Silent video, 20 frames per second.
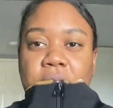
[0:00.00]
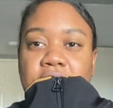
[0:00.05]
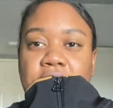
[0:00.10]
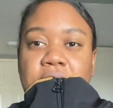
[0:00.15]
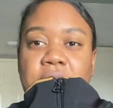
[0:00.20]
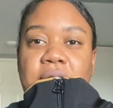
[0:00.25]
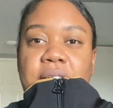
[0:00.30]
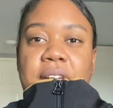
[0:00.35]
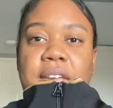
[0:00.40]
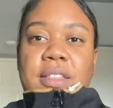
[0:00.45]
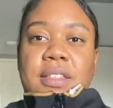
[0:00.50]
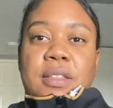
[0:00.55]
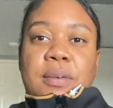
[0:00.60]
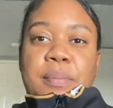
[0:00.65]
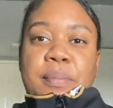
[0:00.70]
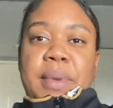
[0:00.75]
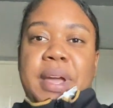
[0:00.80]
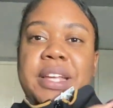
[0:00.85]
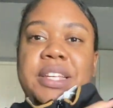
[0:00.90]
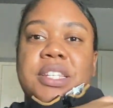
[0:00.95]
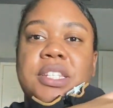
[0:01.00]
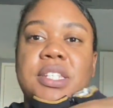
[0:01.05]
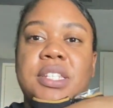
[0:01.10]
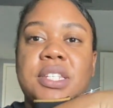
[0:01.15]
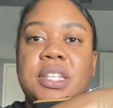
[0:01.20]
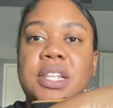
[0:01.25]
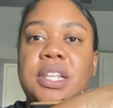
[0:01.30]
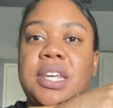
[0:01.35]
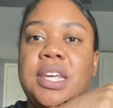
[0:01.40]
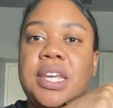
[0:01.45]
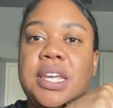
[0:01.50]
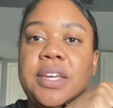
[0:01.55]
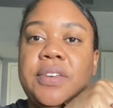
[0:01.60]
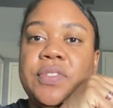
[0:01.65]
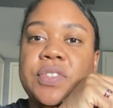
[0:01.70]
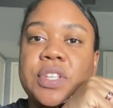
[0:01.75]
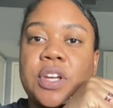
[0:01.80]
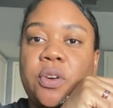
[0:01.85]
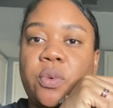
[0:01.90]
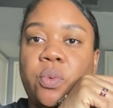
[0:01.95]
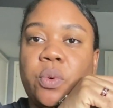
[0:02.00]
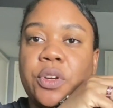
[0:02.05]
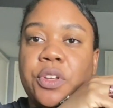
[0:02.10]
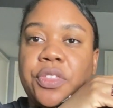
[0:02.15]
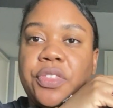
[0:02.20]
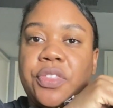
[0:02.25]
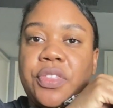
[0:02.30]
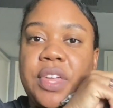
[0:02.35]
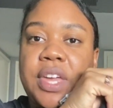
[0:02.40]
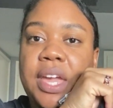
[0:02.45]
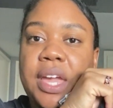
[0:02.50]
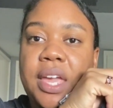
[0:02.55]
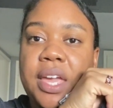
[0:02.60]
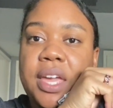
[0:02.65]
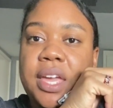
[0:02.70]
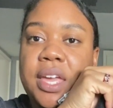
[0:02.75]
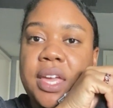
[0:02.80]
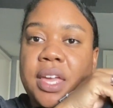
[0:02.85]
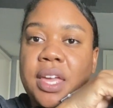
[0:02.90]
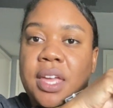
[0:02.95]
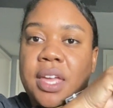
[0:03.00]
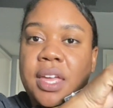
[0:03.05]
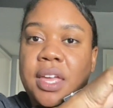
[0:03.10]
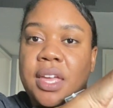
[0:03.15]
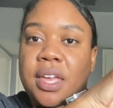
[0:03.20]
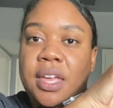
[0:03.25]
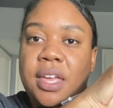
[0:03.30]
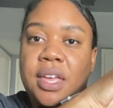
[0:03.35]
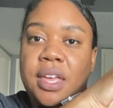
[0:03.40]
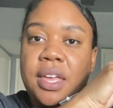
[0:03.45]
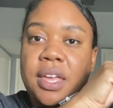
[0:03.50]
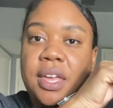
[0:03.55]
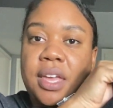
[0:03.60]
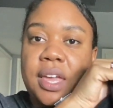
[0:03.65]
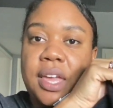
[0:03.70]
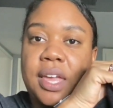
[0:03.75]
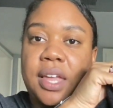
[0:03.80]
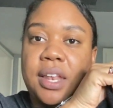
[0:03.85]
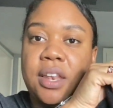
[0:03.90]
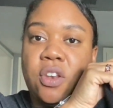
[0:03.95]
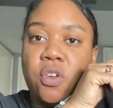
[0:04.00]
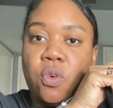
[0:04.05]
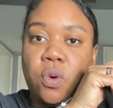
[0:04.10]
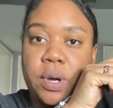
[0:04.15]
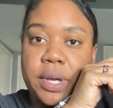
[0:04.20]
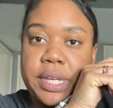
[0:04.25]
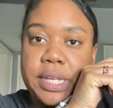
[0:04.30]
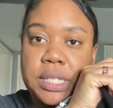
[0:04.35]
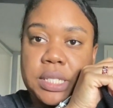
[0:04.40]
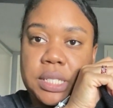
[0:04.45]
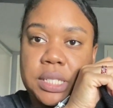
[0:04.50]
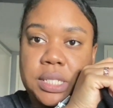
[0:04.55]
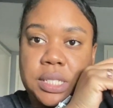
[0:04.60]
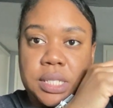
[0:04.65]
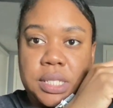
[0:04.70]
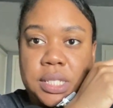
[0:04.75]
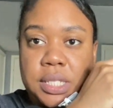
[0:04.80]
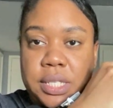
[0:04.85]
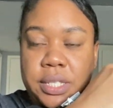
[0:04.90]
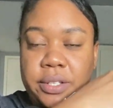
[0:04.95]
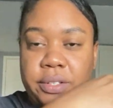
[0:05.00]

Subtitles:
And the mesh sleeves are real thick and nice.